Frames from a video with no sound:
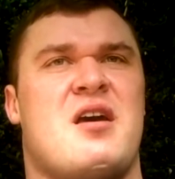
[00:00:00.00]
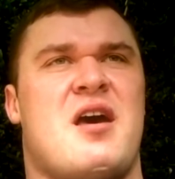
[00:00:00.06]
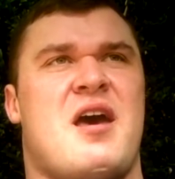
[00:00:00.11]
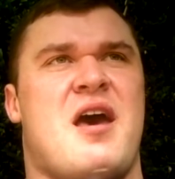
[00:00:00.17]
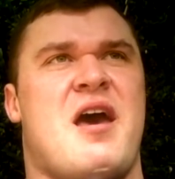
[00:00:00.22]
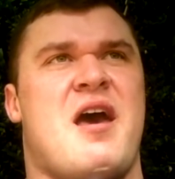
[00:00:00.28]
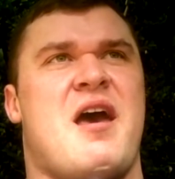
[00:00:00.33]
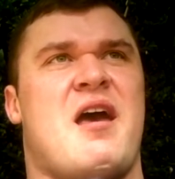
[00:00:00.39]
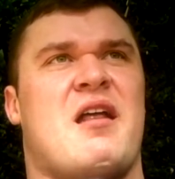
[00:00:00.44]

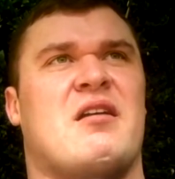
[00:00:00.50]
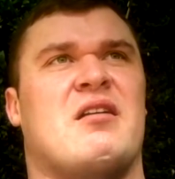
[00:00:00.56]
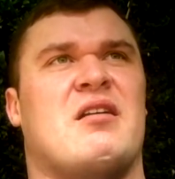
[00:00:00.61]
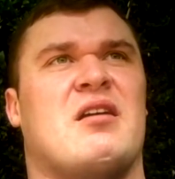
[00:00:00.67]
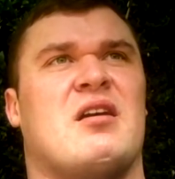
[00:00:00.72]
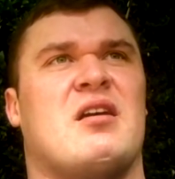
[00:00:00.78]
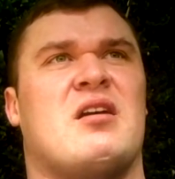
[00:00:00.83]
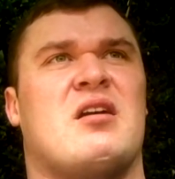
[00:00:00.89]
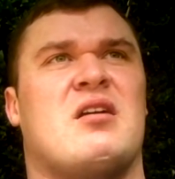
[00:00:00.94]
And
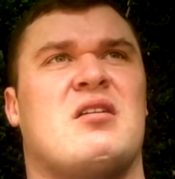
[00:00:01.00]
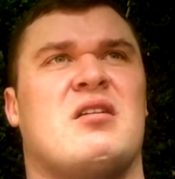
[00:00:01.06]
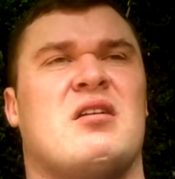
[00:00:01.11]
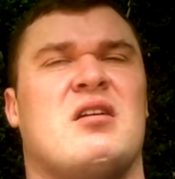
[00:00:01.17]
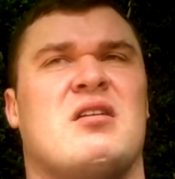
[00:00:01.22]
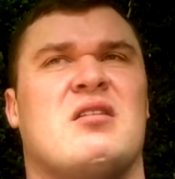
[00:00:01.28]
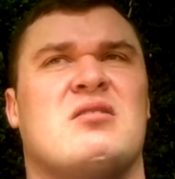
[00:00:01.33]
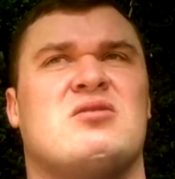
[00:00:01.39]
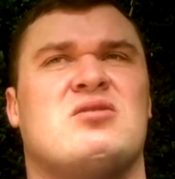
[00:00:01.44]

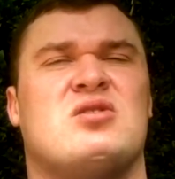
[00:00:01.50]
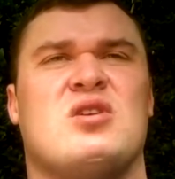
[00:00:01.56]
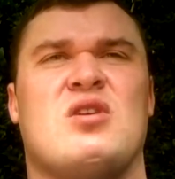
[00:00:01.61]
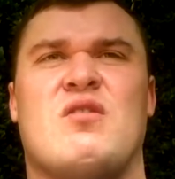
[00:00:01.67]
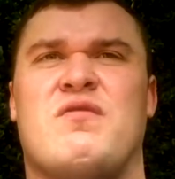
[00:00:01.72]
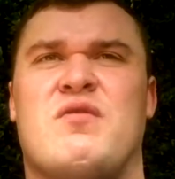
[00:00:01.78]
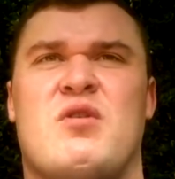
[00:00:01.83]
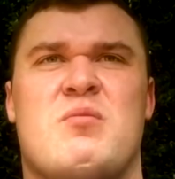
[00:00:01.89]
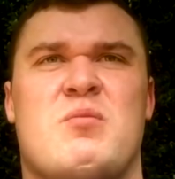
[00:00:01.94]
in 3 or
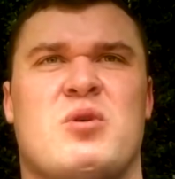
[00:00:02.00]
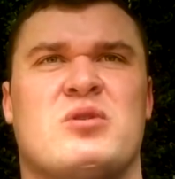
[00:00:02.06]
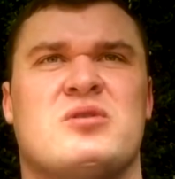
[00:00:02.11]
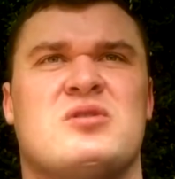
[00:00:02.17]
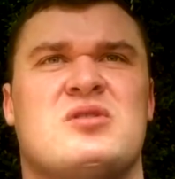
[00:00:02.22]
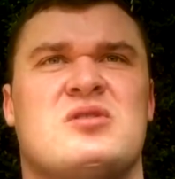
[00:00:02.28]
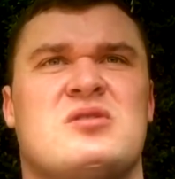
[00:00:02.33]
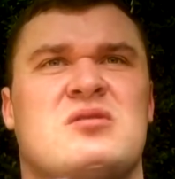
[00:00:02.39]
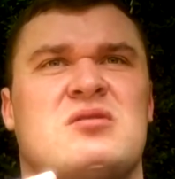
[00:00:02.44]
4
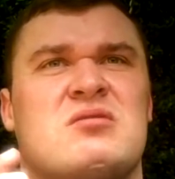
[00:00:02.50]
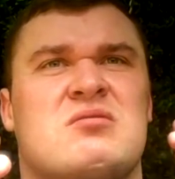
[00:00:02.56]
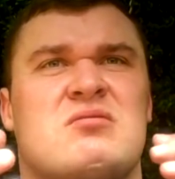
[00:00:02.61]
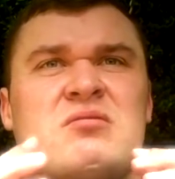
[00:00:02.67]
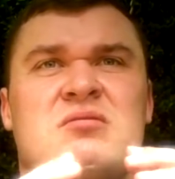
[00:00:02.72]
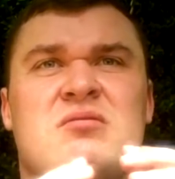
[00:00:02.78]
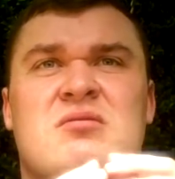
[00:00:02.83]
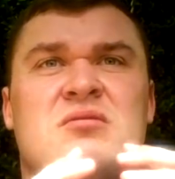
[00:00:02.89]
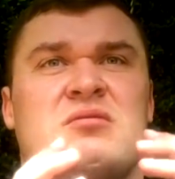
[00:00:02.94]
months,
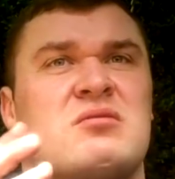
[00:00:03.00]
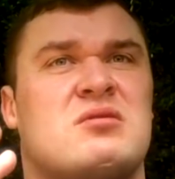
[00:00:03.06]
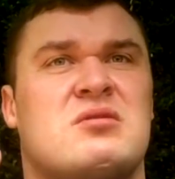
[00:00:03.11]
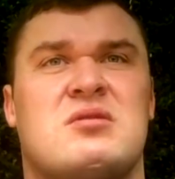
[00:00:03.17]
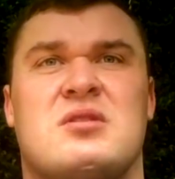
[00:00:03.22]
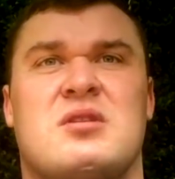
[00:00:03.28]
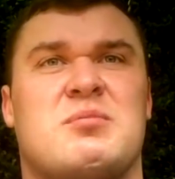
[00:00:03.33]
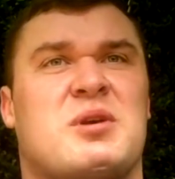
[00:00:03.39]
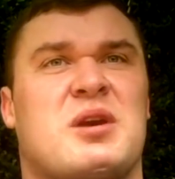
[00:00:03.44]

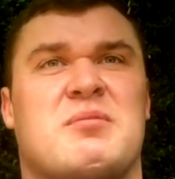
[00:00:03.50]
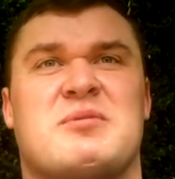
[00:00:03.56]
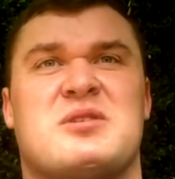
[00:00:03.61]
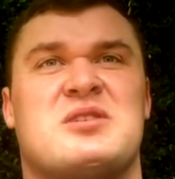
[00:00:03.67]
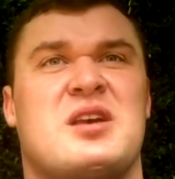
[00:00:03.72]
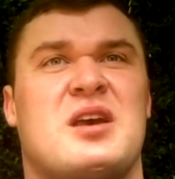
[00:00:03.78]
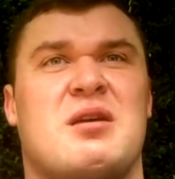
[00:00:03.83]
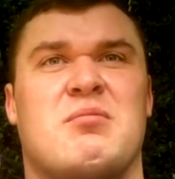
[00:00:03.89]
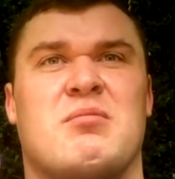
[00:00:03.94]
it became the
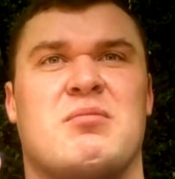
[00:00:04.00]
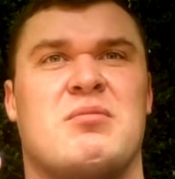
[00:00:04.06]
same.